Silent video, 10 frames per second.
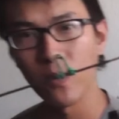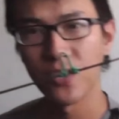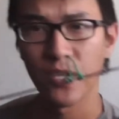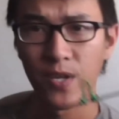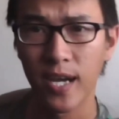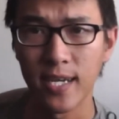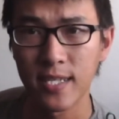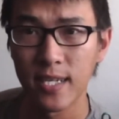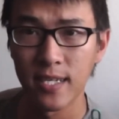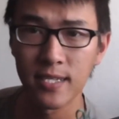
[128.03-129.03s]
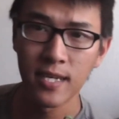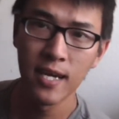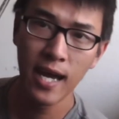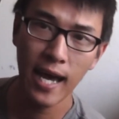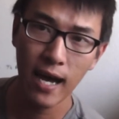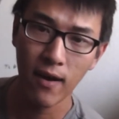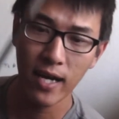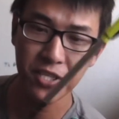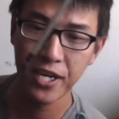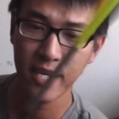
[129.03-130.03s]
to show you guys is how I
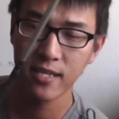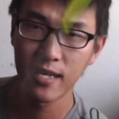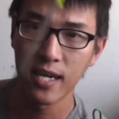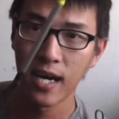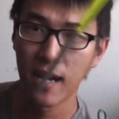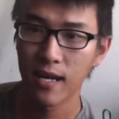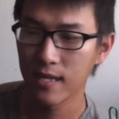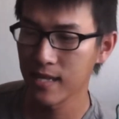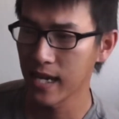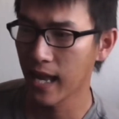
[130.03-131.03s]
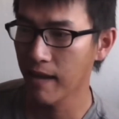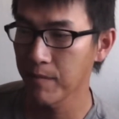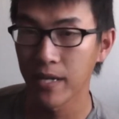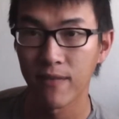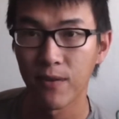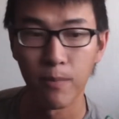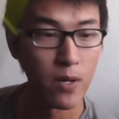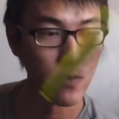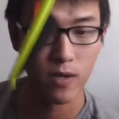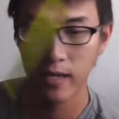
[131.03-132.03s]
check the alignment of the bow.
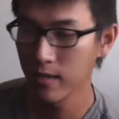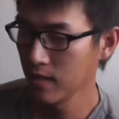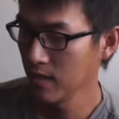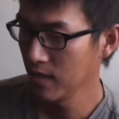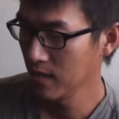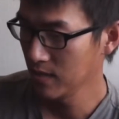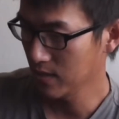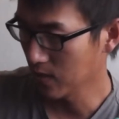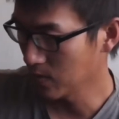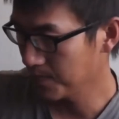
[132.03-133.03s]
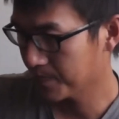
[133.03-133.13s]
Okay, so